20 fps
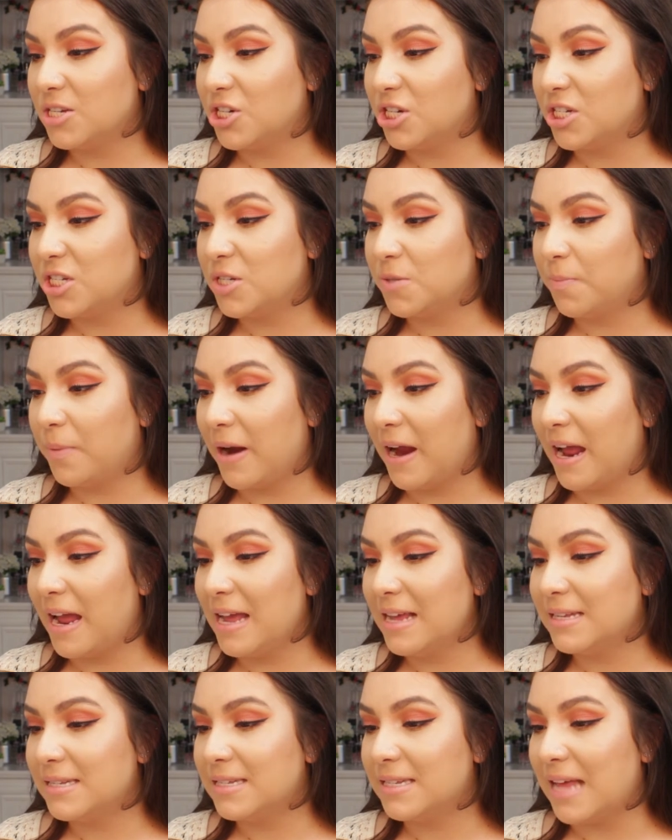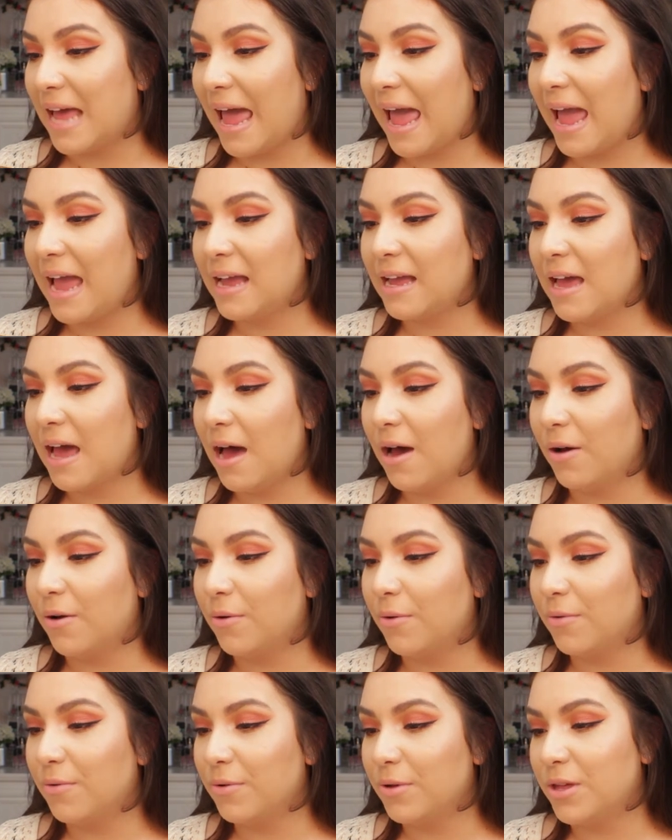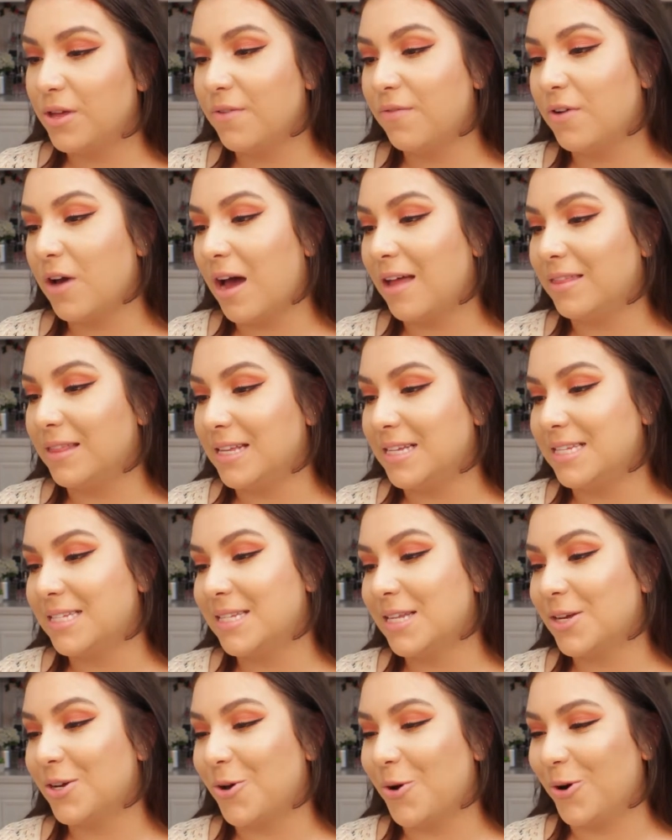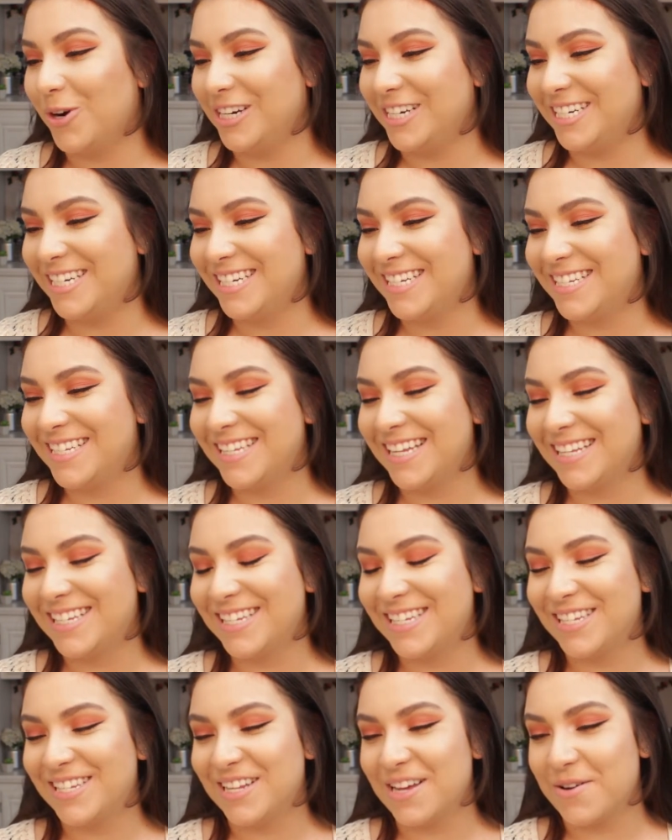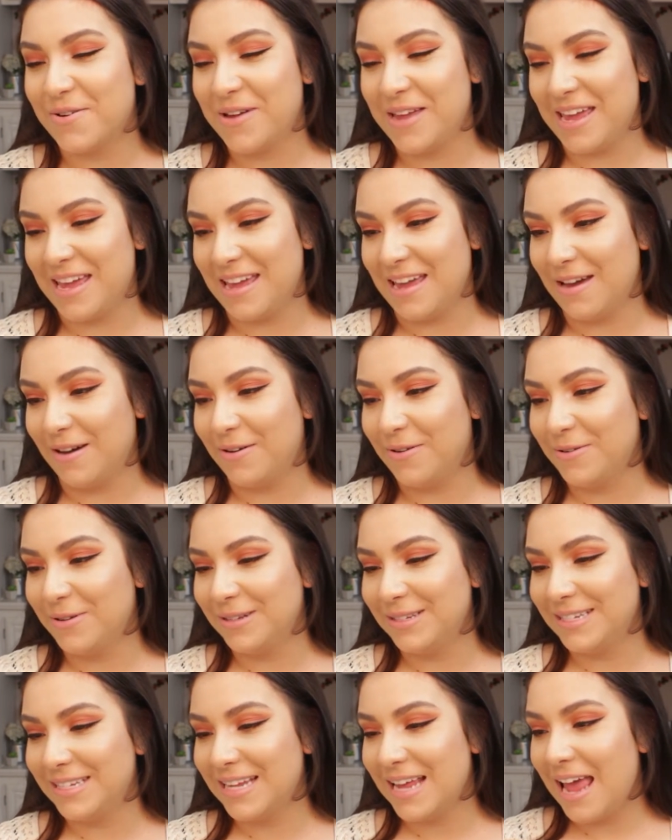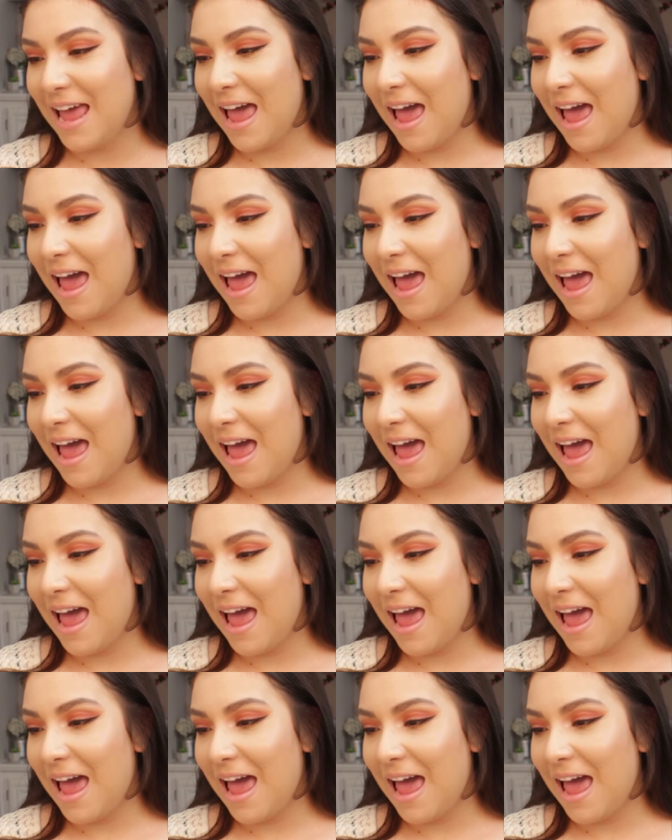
Just spray, set, and go. You've got this, gorgeous. That's so cute.